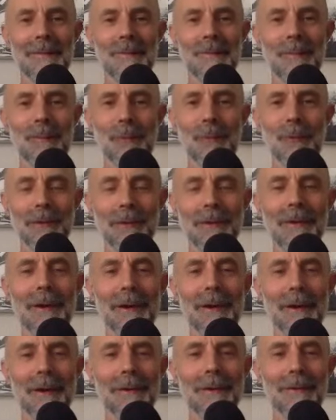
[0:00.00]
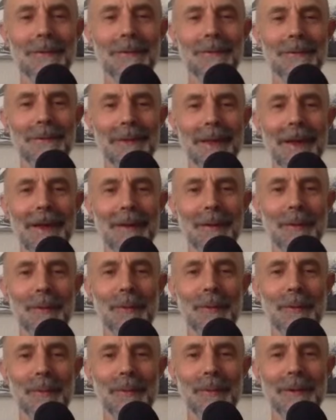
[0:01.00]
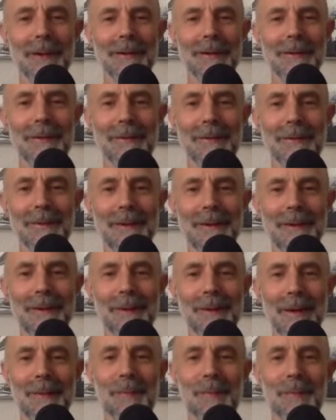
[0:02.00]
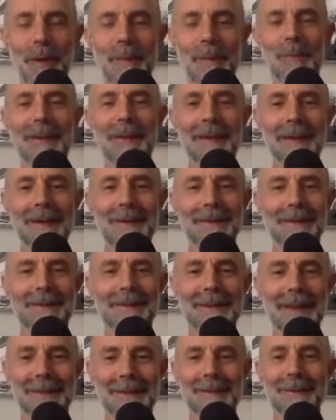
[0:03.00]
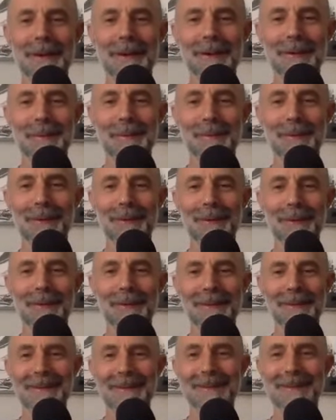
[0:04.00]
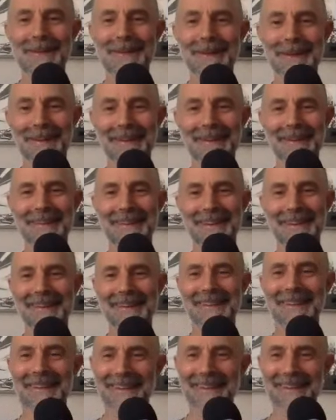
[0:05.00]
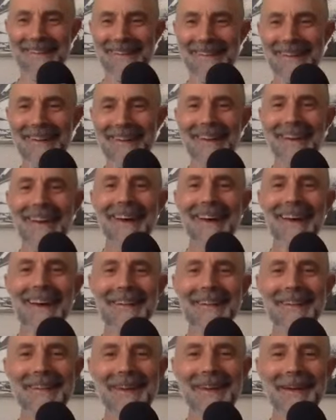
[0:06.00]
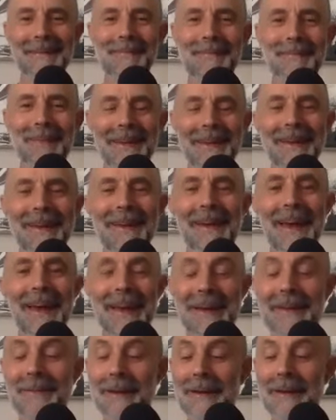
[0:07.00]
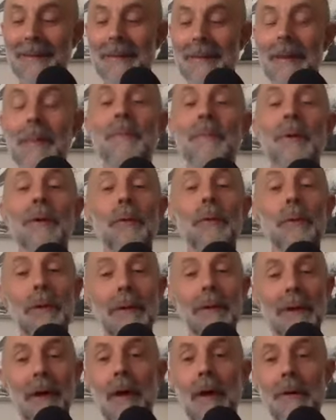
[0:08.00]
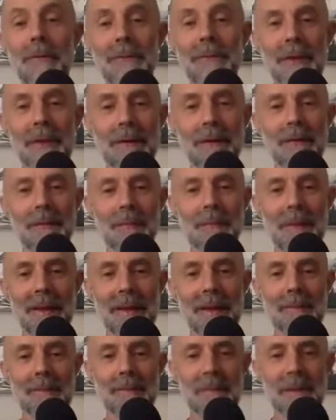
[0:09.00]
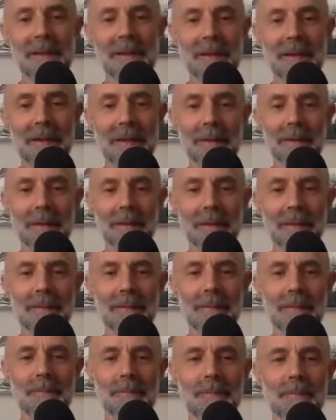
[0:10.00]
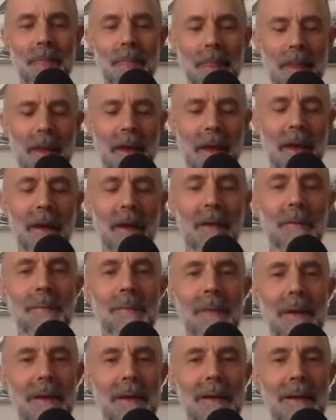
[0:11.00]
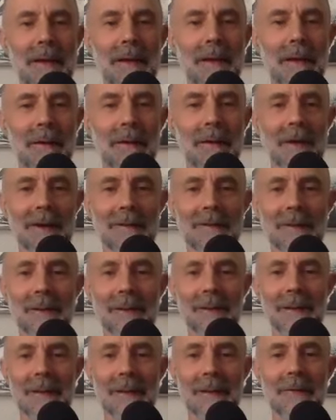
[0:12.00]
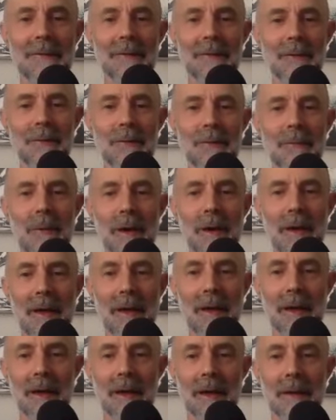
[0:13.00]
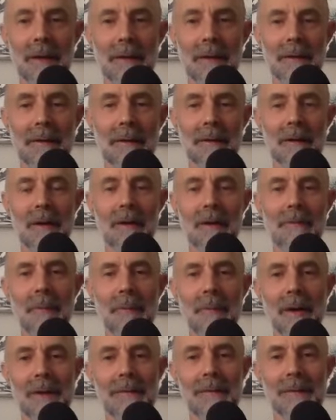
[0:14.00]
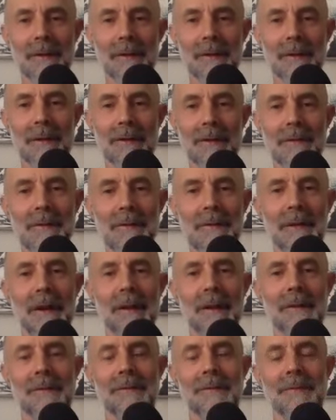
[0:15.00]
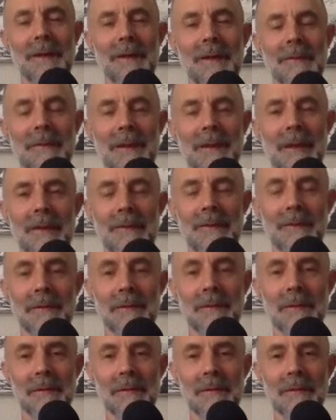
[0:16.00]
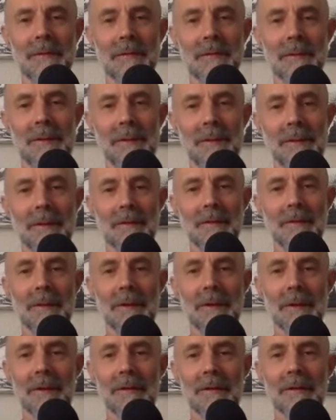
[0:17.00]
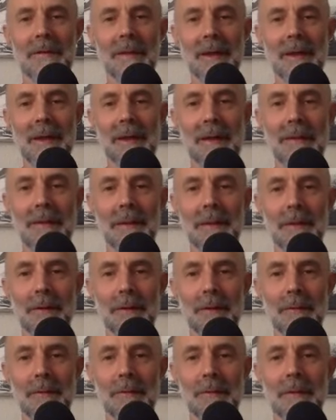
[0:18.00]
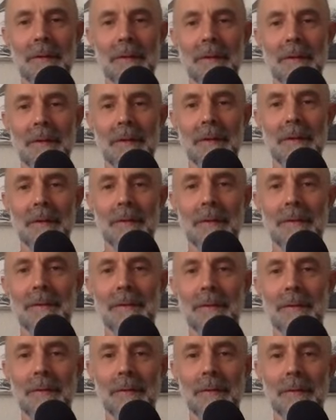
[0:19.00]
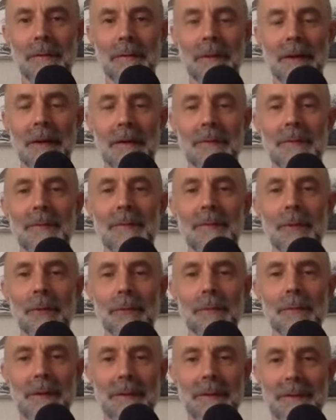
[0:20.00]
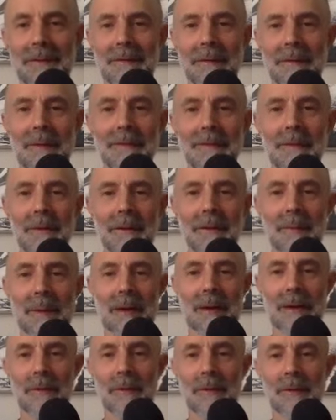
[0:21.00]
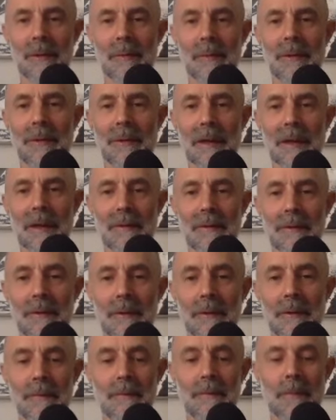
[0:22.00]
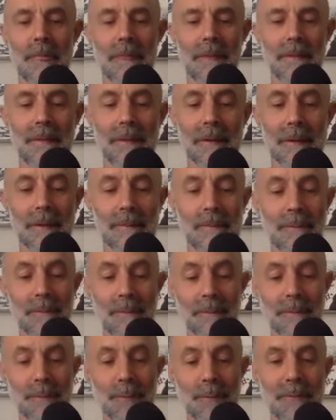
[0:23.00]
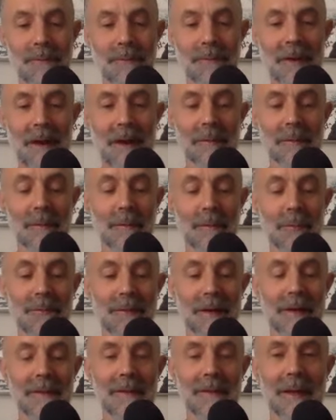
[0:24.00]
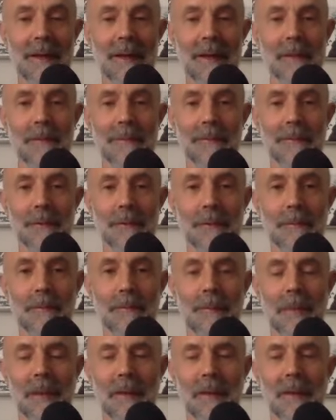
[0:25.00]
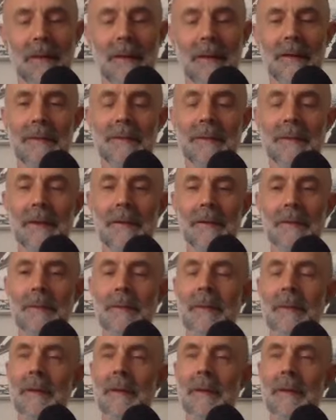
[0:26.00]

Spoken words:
more than half the adult population. It's probably getting to saturation point, you'd think. And anyway, but all of those many millions, how many are actually even aware of mindfulness as a foundation that can take you to extraordinary discoveries about our human nature that are profound and profoundly helpful? So